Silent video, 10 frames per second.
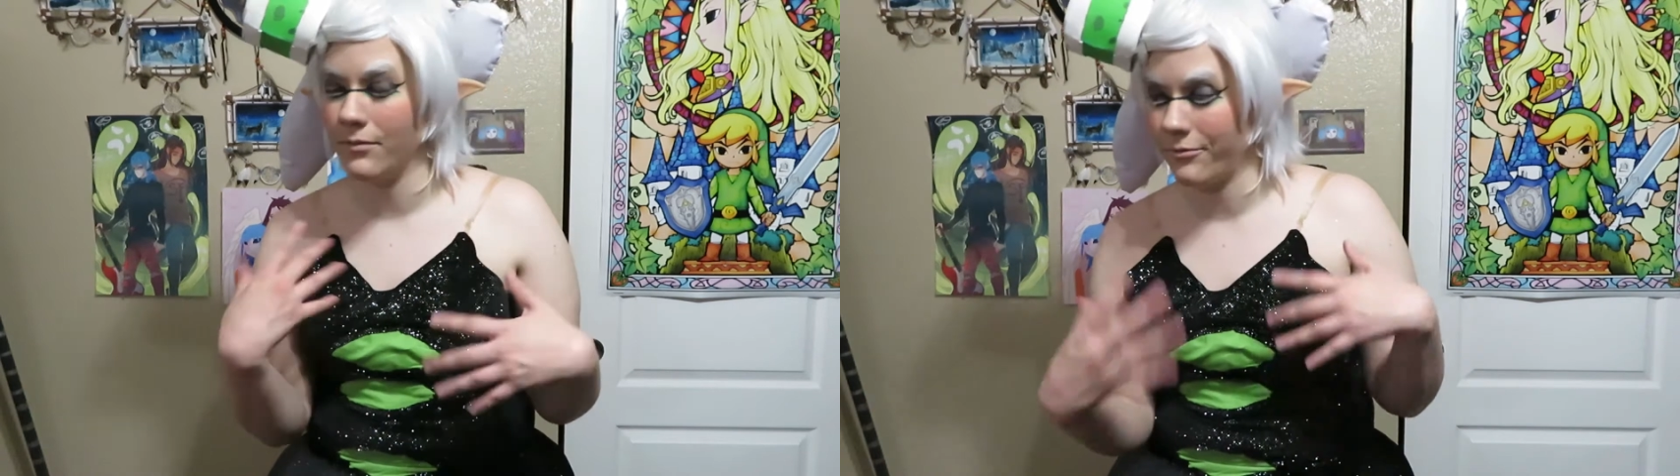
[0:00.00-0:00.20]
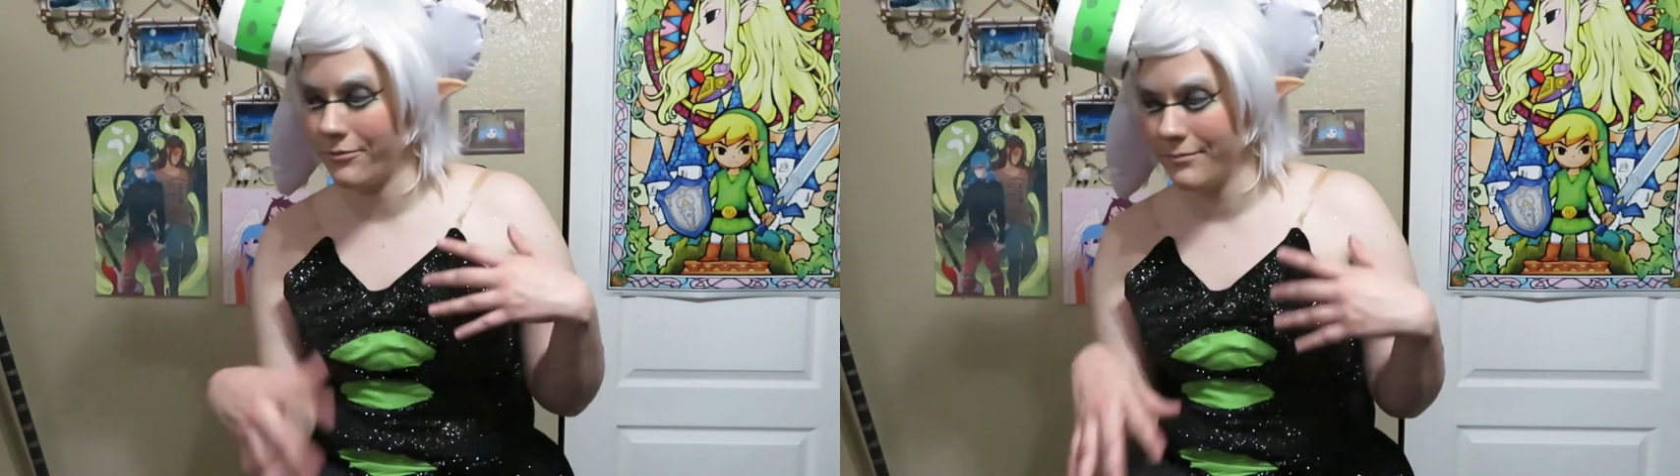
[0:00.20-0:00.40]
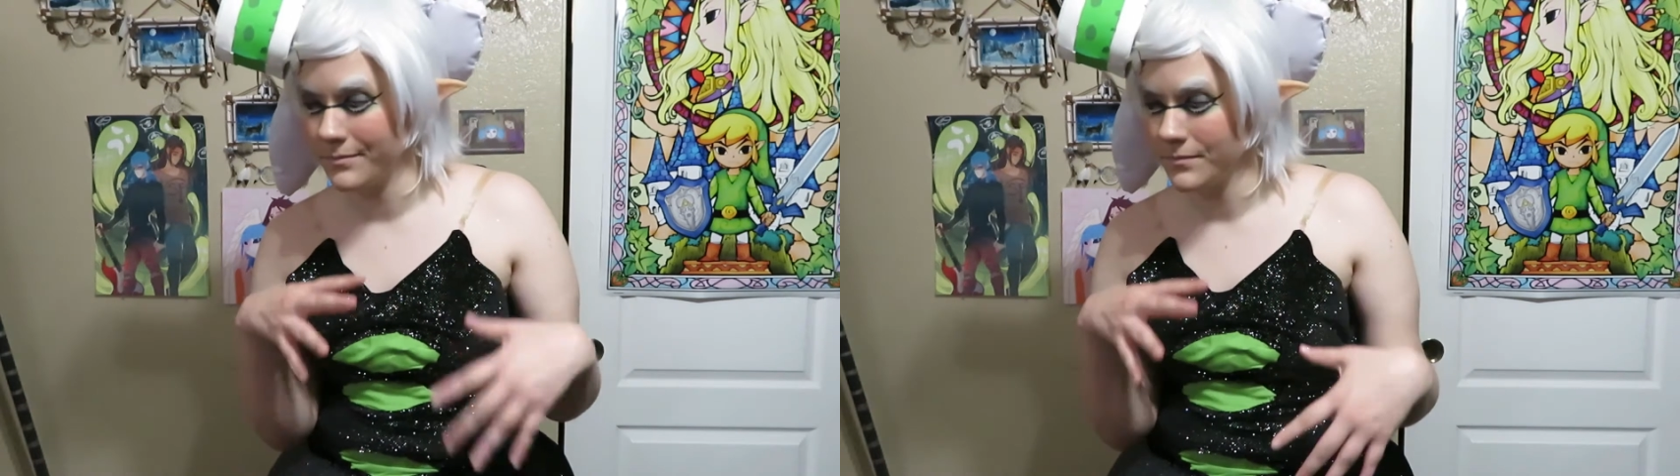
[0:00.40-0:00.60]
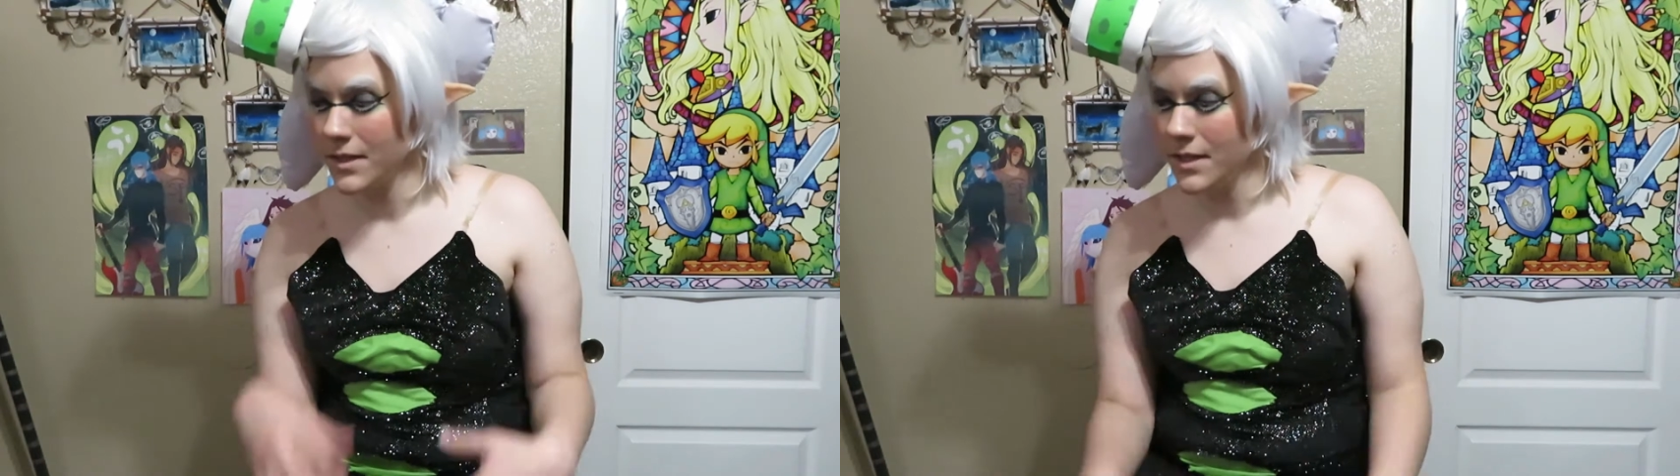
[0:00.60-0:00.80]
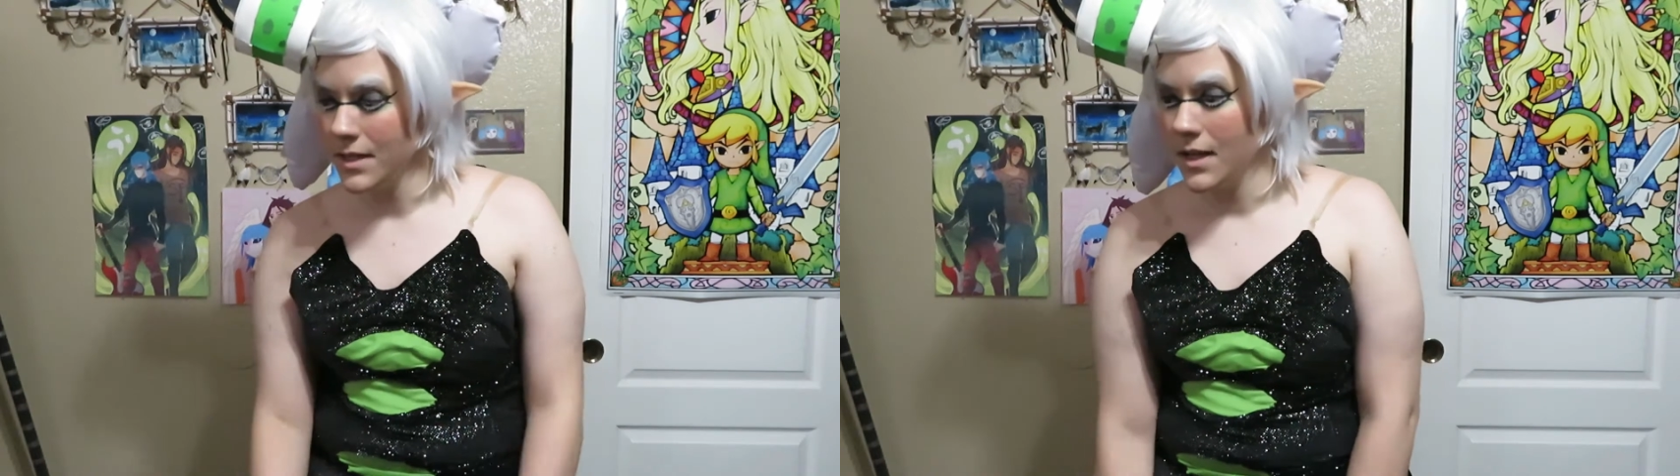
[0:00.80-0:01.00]
of
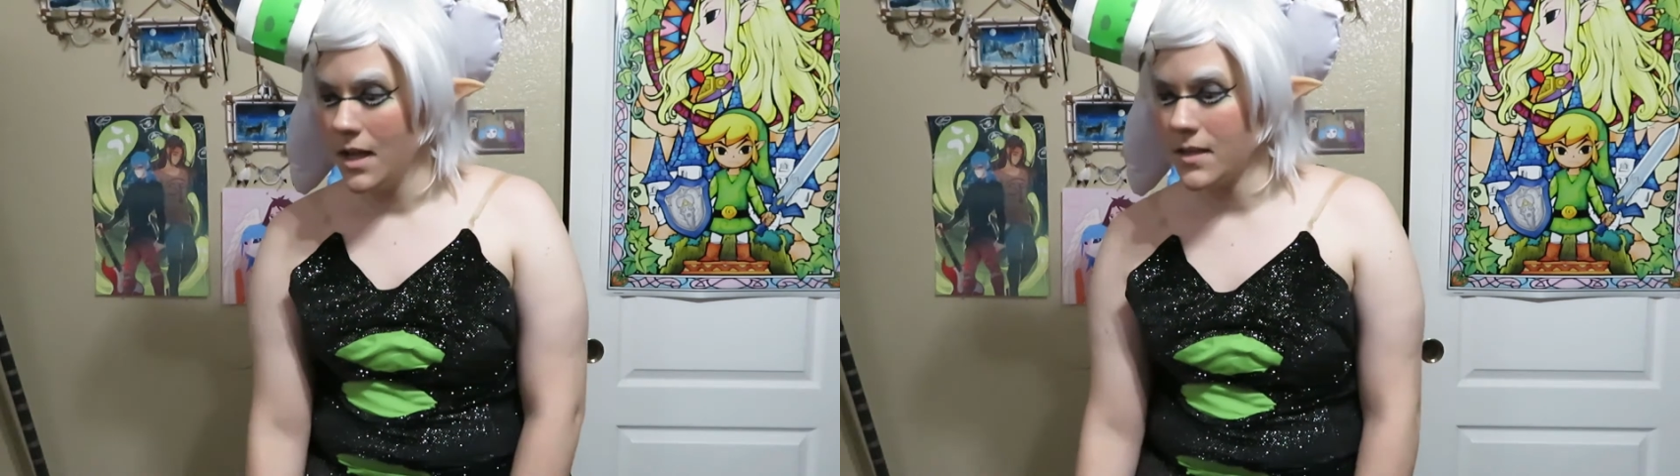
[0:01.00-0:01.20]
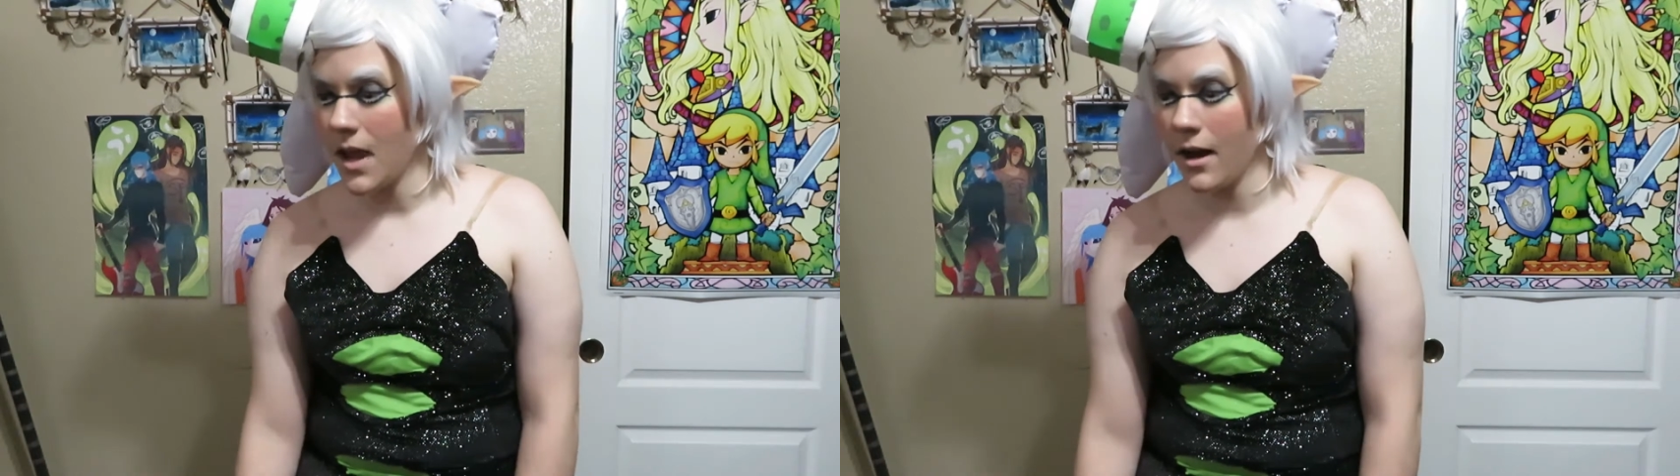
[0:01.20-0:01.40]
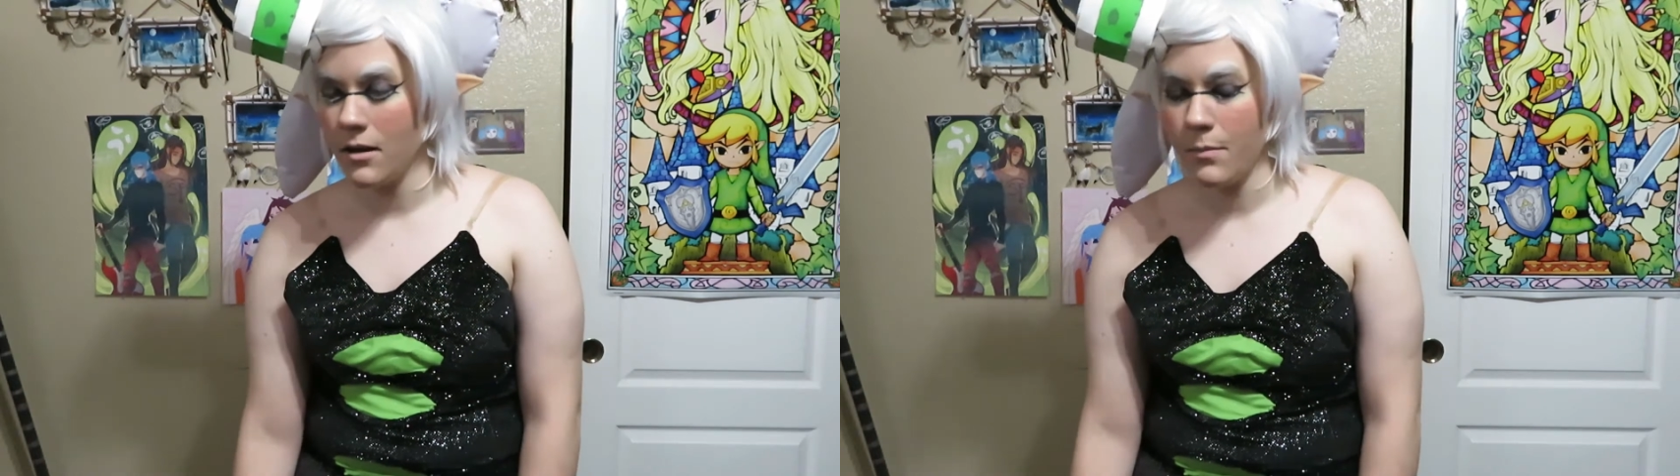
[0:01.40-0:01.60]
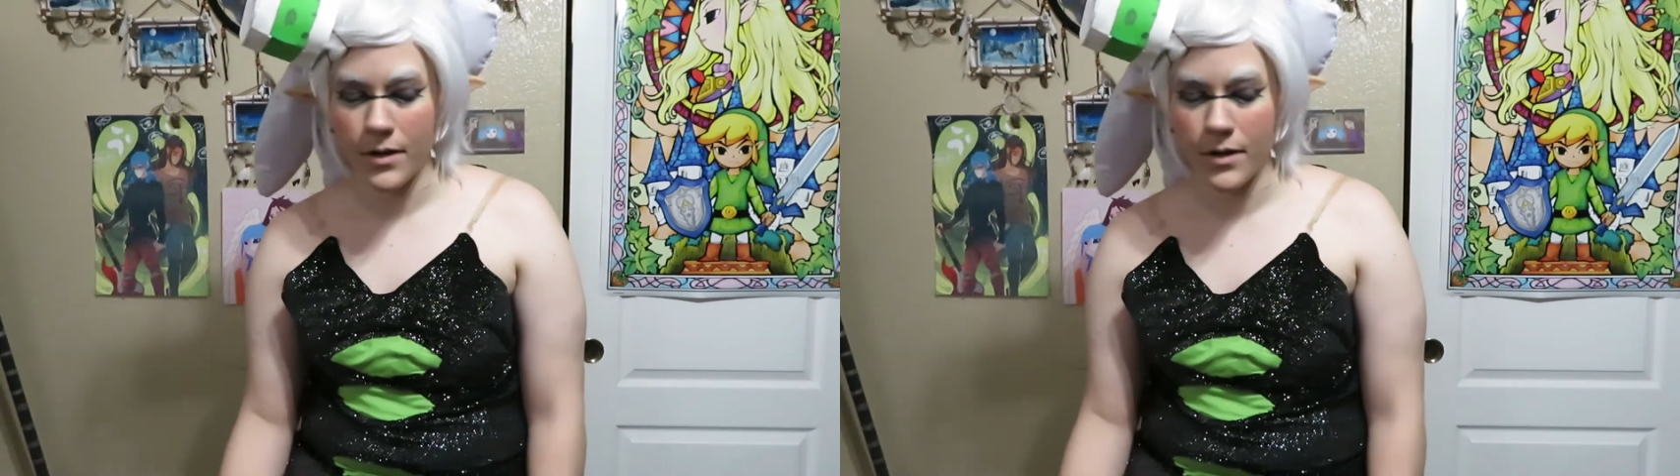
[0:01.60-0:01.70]
tired,